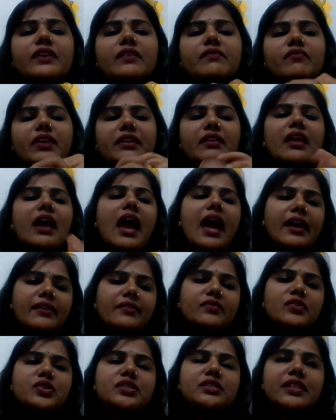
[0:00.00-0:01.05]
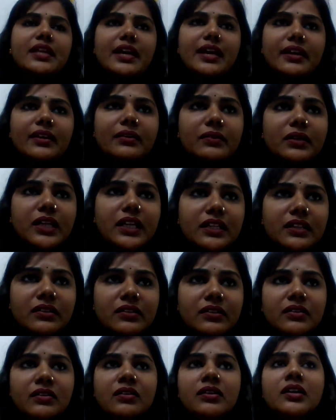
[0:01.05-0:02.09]
When I was there
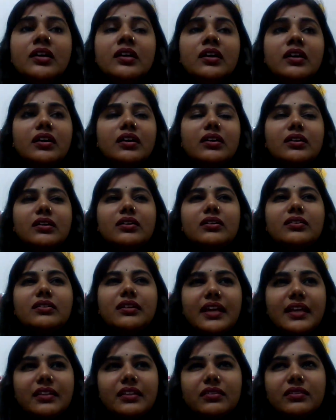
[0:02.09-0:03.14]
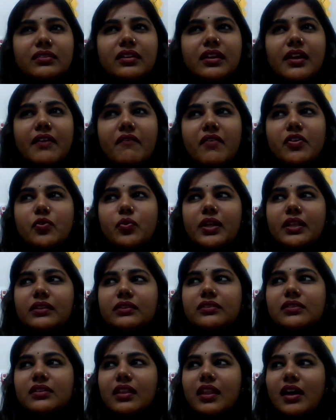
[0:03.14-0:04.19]
in 10th, 11th,
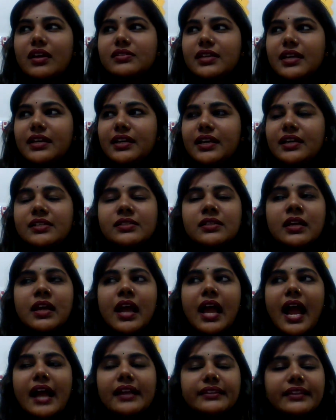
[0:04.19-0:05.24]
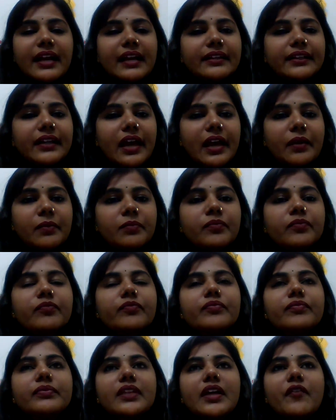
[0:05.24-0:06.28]
12th class, I guess, at that time
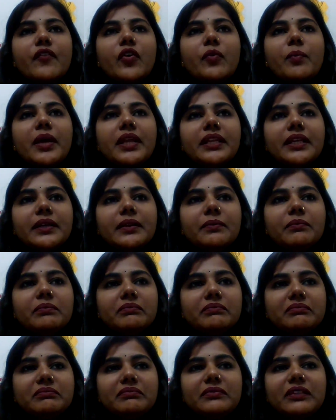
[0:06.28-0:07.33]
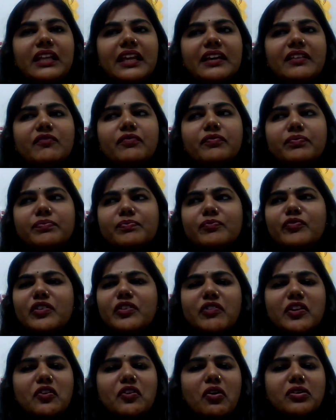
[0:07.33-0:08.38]
there were many, like we
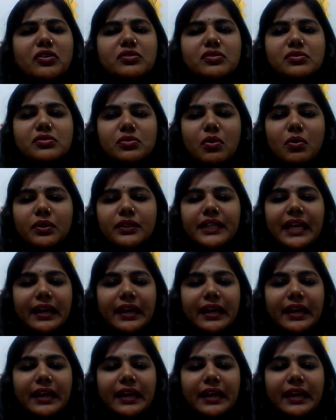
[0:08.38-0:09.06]
were not so